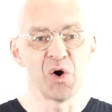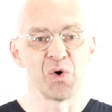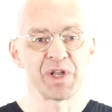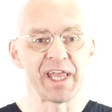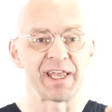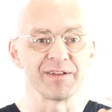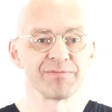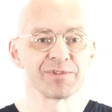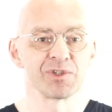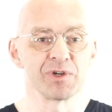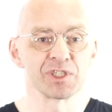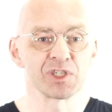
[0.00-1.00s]
Okay,
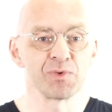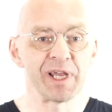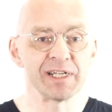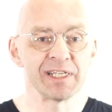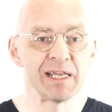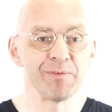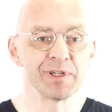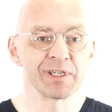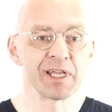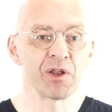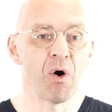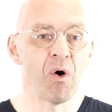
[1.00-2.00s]
so a square table
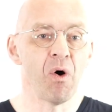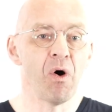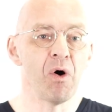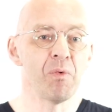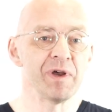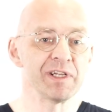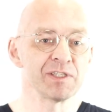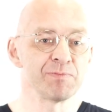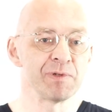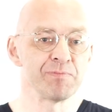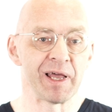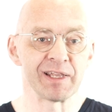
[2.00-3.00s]
can always
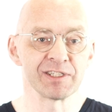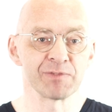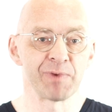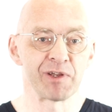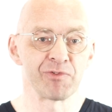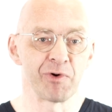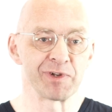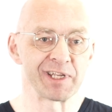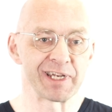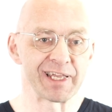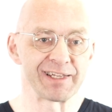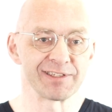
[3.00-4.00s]
be balanced by
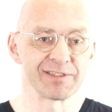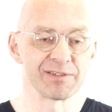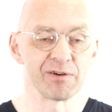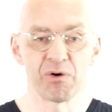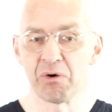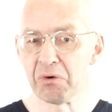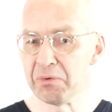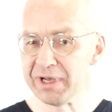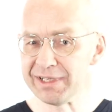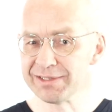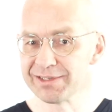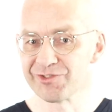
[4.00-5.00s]
rotating it.
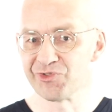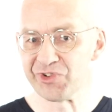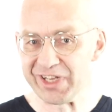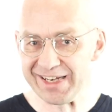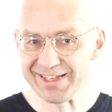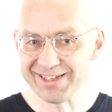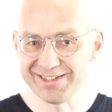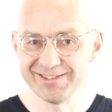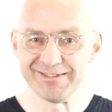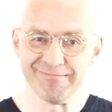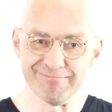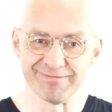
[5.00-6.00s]
Always? Really?
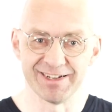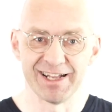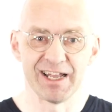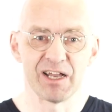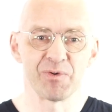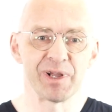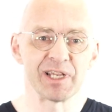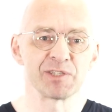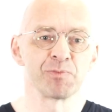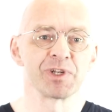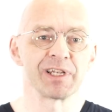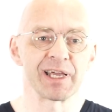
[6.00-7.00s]
Well,
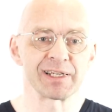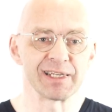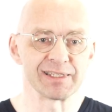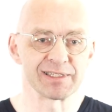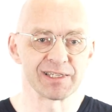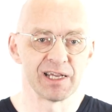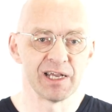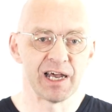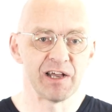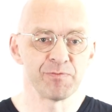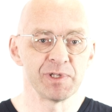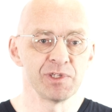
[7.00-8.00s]
let's put it like this.
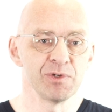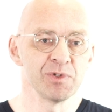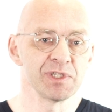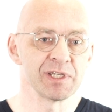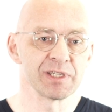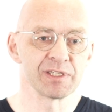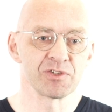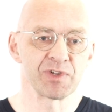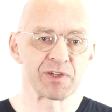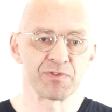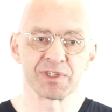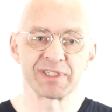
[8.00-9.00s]
I've been using this
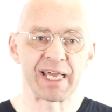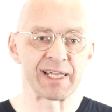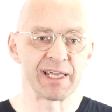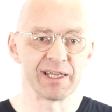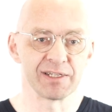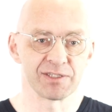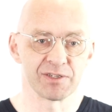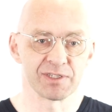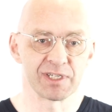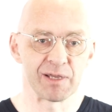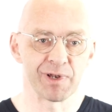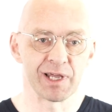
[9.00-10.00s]
trick for decades to
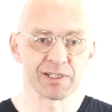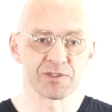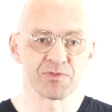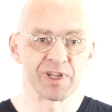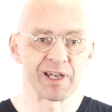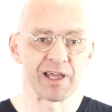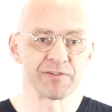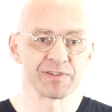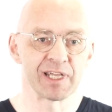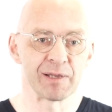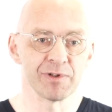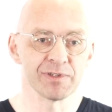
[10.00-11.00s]
stabilize
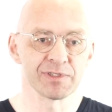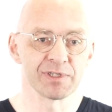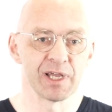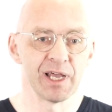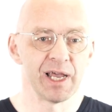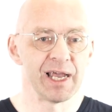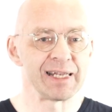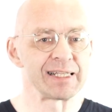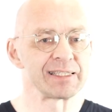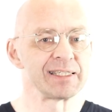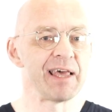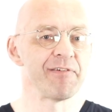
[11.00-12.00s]
real-life tables, and
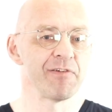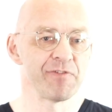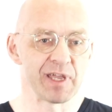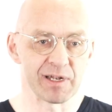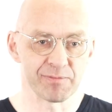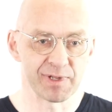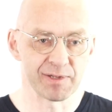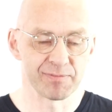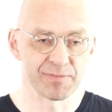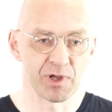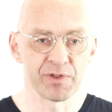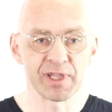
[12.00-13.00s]
it's never failed me.
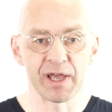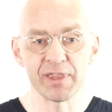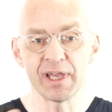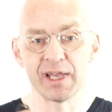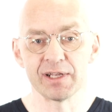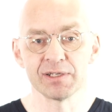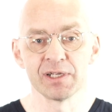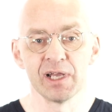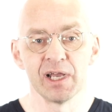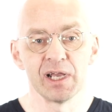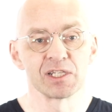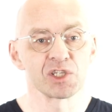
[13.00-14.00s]
On the other hand,
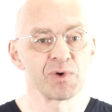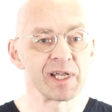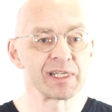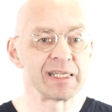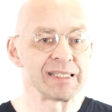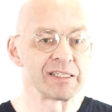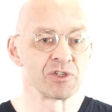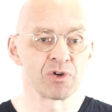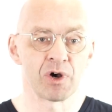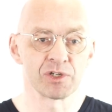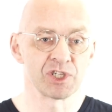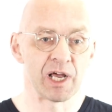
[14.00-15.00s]
it's quite easy to
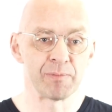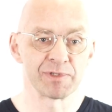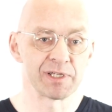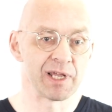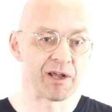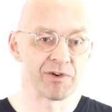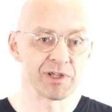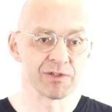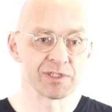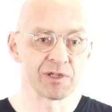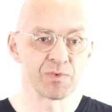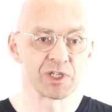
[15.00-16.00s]
conjure up
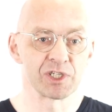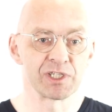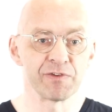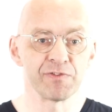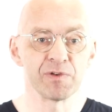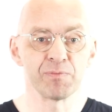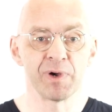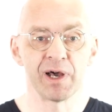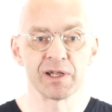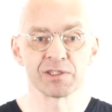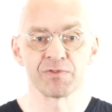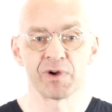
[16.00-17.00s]
scenarios in which different
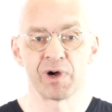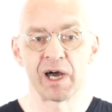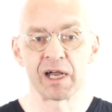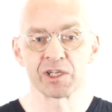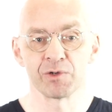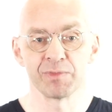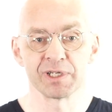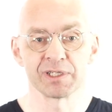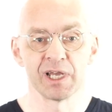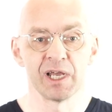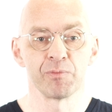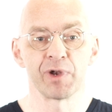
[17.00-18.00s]
parts of our
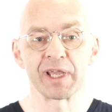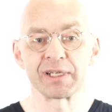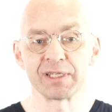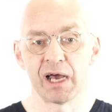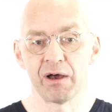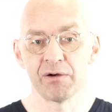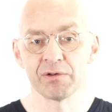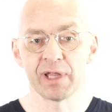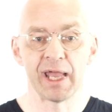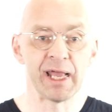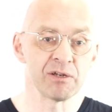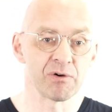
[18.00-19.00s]
argument break
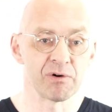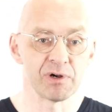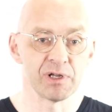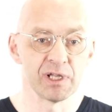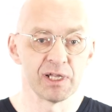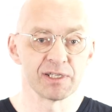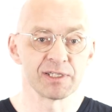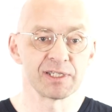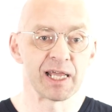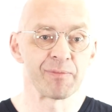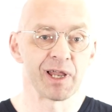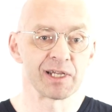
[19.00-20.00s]
down and/or
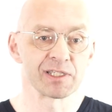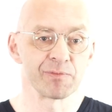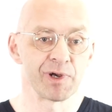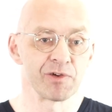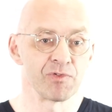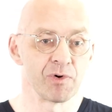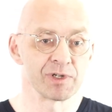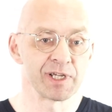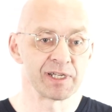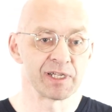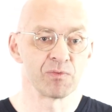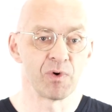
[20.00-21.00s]
stabilizing by
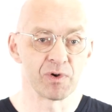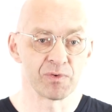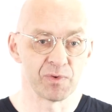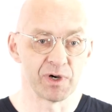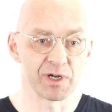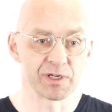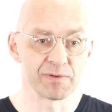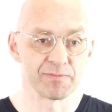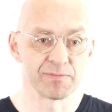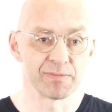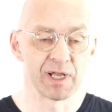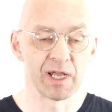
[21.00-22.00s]
rotating won't work.